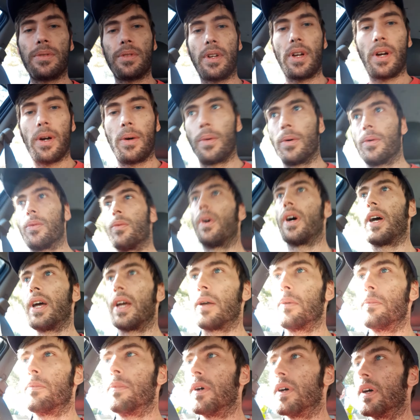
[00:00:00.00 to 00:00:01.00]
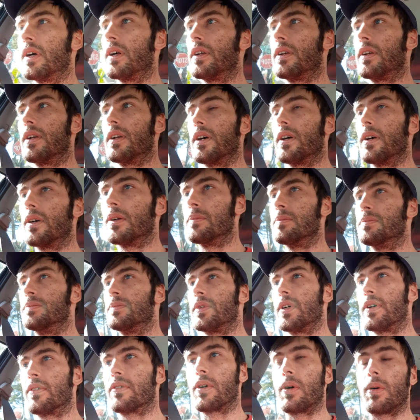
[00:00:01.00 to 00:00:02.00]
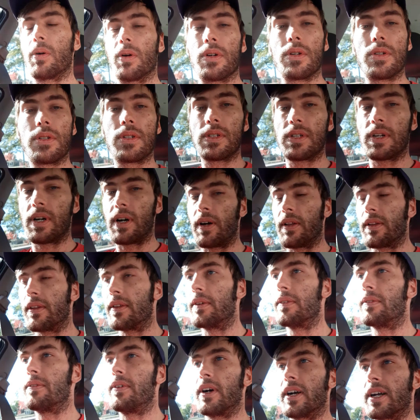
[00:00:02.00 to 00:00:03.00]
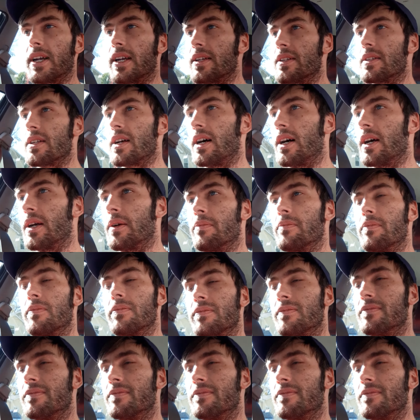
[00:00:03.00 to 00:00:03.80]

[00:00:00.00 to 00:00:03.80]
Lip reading: to go one way, but of course, all the fucking time,